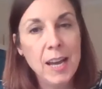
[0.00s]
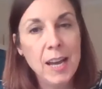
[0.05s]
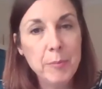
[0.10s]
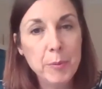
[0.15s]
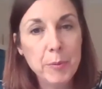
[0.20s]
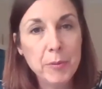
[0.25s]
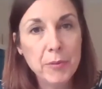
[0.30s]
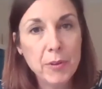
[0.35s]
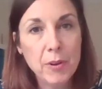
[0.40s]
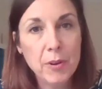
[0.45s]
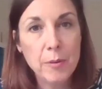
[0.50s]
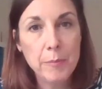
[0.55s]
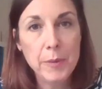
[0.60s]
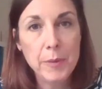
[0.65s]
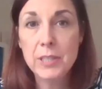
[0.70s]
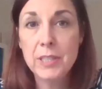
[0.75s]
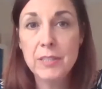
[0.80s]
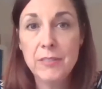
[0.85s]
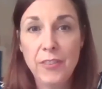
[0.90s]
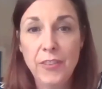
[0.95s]
But we've got
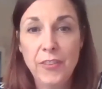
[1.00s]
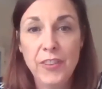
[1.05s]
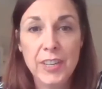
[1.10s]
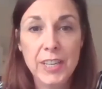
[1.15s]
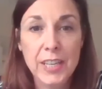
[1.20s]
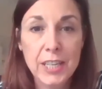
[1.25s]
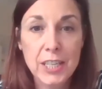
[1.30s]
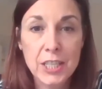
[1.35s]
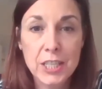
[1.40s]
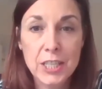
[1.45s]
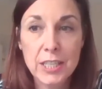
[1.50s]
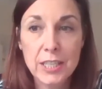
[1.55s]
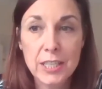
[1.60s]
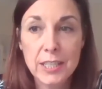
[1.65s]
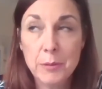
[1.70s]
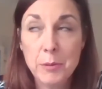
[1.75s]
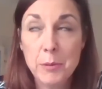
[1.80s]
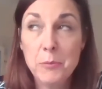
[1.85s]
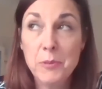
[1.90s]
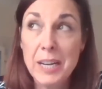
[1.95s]
most of it
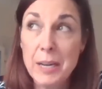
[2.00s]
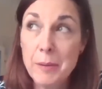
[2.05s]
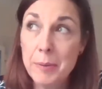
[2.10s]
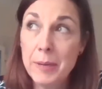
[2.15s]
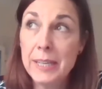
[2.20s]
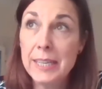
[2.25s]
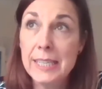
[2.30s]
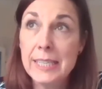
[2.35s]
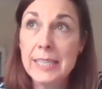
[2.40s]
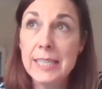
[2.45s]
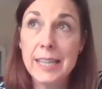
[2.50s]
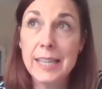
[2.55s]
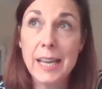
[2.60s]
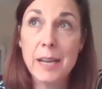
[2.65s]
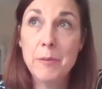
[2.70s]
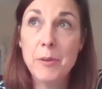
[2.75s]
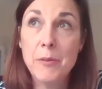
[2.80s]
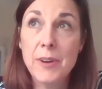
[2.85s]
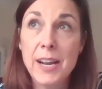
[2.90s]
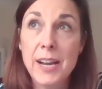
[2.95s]
finished, so we're really pleased that
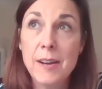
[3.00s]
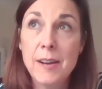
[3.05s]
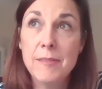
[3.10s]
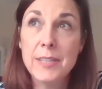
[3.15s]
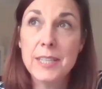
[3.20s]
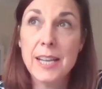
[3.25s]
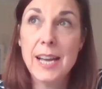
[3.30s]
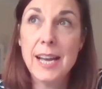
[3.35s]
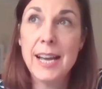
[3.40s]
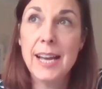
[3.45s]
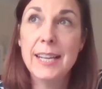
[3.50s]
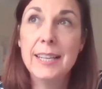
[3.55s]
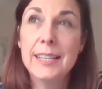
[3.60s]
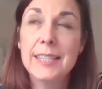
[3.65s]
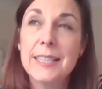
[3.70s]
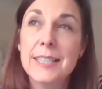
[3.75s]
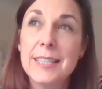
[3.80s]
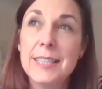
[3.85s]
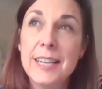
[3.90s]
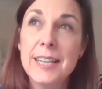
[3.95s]
they were around.
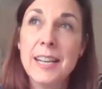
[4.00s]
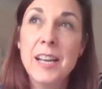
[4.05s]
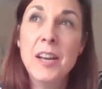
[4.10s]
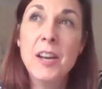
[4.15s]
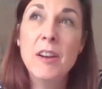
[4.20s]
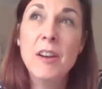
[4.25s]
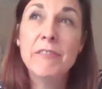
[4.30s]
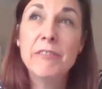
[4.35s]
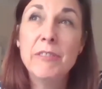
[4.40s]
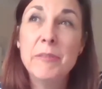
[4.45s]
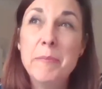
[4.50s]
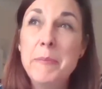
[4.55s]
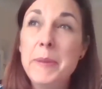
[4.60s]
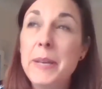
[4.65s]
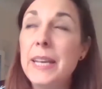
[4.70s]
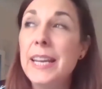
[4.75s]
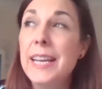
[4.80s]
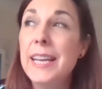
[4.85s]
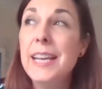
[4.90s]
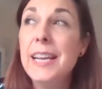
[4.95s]
And for
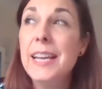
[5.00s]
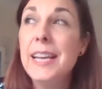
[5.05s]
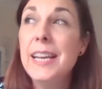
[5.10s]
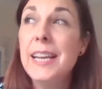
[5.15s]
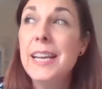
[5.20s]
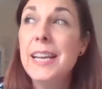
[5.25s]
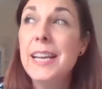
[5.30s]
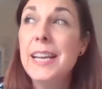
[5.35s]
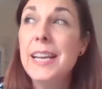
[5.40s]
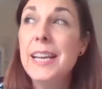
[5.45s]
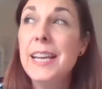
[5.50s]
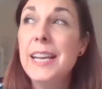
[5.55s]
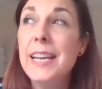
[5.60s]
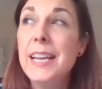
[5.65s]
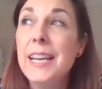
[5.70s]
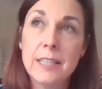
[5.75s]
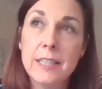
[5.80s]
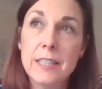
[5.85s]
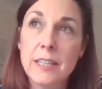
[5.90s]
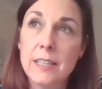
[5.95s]
me, it just
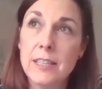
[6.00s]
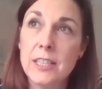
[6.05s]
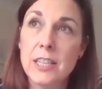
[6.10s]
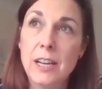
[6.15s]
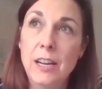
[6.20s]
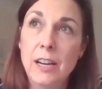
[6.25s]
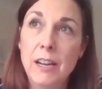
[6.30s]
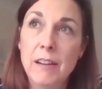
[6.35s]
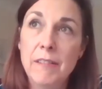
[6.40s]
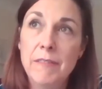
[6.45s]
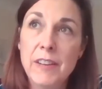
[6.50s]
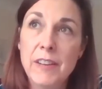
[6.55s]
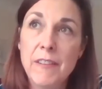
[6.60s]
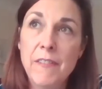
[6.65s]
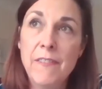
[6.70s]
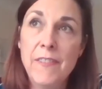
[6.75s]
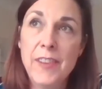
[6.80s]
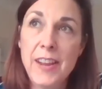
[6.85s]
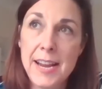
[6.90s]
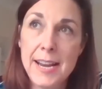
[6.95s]
created such a
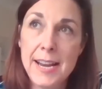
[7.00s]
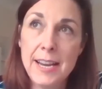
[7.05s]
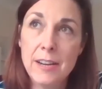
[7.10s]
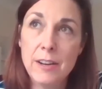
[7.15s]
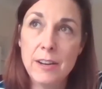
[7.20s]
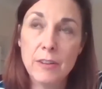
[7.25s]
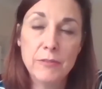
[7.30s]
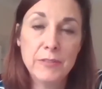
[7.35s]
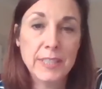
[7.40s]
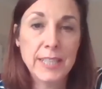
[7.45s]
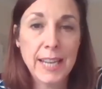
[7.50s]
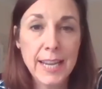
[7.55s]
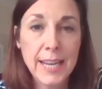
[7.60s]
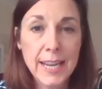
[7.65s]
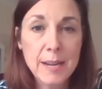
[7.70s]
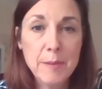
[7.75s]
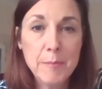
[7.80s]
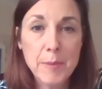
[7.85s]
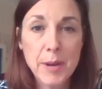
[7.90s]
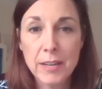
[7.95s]
lovely feeling of
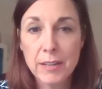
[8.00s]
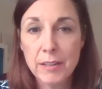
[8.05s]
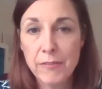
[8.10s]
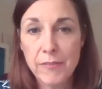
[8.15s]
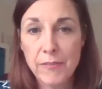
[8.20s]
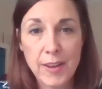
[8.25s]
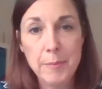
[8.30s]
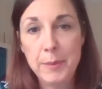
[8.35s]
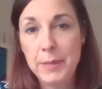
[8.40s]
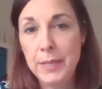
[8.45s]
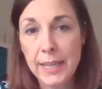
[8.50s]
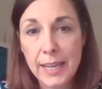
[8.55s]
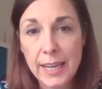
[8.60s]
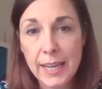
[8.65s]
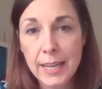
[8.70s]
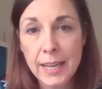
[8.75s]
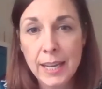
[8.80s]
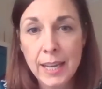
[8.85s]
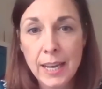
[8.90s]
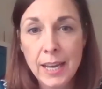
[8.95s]
team and
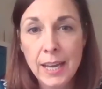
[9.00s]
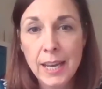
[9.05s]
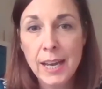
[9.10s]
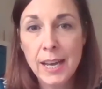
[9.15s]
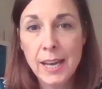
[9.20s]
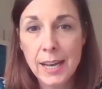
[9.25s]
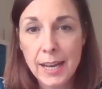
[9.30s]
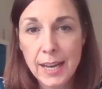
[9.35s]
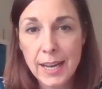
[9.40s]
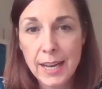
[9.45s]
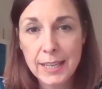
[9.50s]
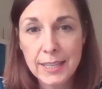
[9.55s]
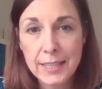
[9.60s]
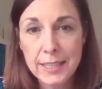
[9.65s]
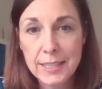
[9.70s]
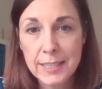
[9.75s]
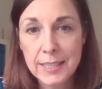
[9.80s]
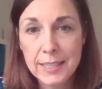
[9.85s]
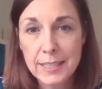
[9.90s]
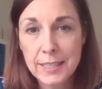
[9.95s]
family.
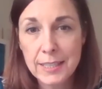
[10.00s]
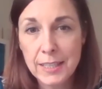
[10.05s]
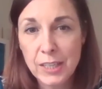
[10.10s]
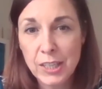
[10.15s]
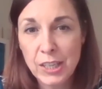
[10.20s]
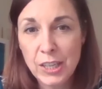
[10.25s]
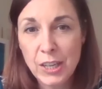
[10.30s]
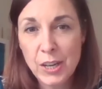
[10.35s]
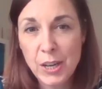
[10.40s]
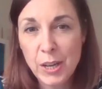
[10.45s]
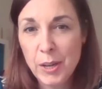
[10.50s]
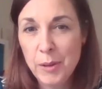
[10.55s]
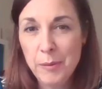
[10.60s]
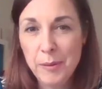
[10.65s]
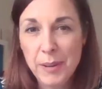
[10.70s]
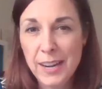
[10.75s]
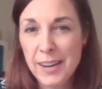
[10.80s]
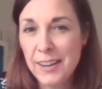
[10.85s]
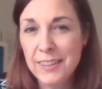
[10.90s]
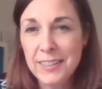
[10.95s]
And you know,
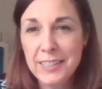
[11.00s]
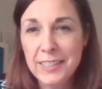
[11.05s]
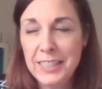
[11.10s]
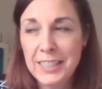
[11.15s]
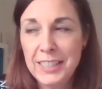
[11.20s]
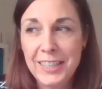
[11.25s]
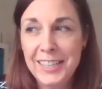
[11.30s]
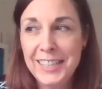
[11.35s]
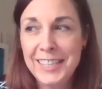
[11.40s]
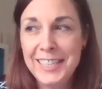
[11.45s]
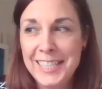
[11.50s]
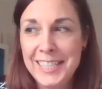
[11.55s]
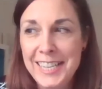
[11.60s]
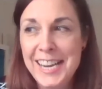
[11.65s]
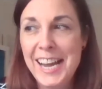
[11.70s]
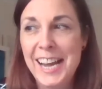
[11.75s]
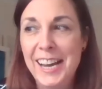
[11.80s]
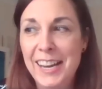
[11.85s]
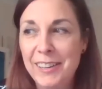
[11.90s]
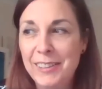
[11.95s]
in our society
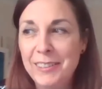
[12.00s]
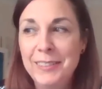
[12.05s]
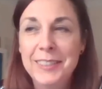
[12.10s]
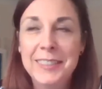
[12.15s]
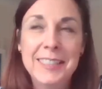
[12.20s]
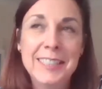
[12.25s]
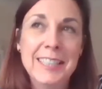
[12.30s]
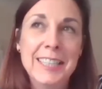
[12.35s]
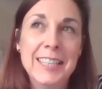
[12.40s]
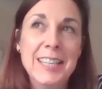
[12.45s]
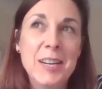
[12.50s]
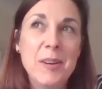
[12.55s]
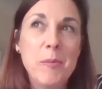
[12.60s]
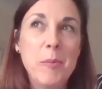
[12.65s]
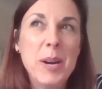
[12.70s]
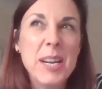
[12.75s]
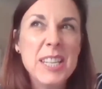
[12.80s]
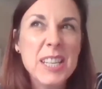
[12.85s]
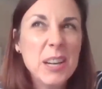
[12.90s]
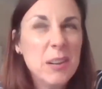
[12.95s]
now,
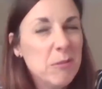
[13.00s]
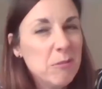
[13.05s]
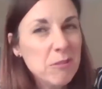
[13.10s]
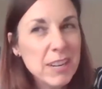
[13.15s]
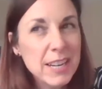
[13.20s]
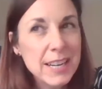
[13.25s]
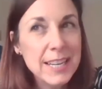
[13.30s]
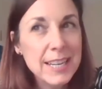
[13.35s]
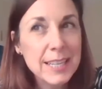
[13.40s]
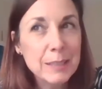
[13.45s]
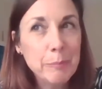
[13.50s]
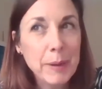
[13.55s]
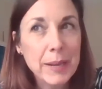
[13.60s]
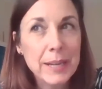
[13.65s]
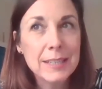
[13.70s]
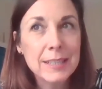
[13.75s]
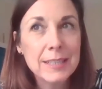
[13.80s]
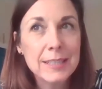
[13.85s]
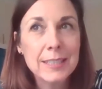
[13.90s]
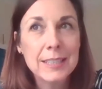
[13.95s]
we
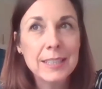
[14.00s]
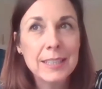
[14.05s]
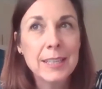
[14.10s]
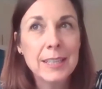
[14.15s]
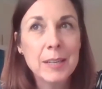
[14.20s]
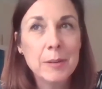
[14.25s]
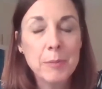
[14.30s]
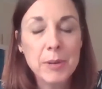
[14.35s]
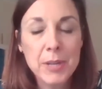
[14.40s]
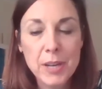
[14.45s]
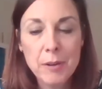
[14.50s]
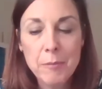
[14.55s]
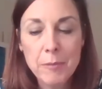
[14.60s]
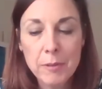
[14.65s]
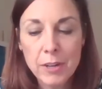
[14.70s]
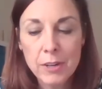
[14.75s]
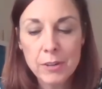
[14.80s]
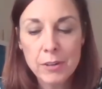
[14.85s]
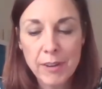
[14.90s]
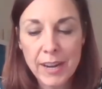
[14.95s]

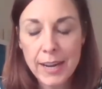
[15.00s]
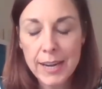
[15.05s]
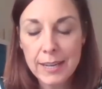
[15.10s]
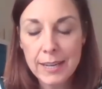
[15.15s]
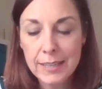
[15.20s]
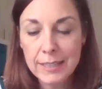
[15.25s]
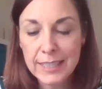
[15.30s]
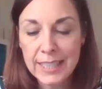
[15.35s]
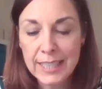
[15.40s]
don't create